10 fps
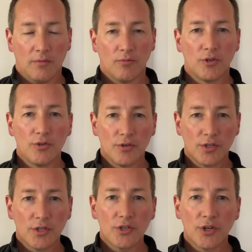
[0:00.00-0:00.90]

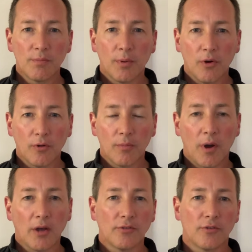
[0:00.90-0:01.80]
reduce chin poke
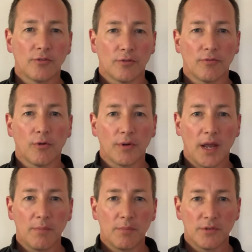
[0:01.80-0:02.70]
postures or forward
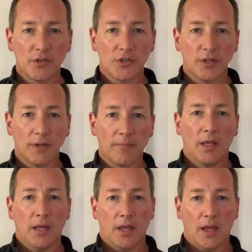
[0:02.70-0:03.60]
head positioning,
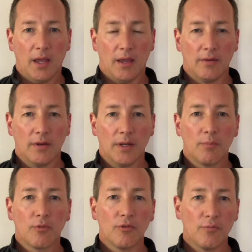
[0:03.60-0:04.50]
and
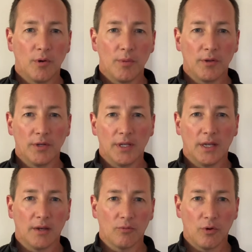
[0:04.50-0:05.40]
improve
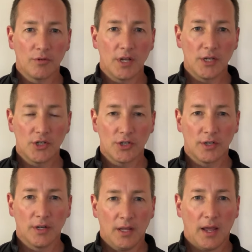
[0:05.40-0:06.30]
mobility in
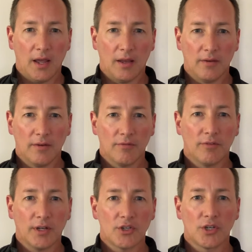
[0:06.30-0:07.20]
rotation and
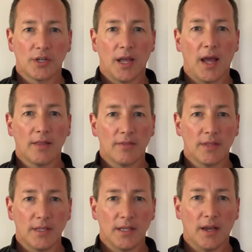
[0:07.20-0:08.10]
flexion at
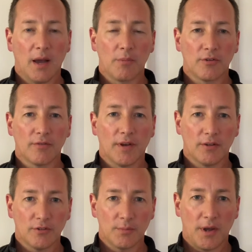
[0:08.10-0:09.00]
the upper
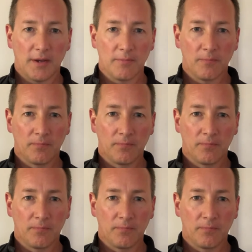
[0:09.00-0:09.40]
cervical spine.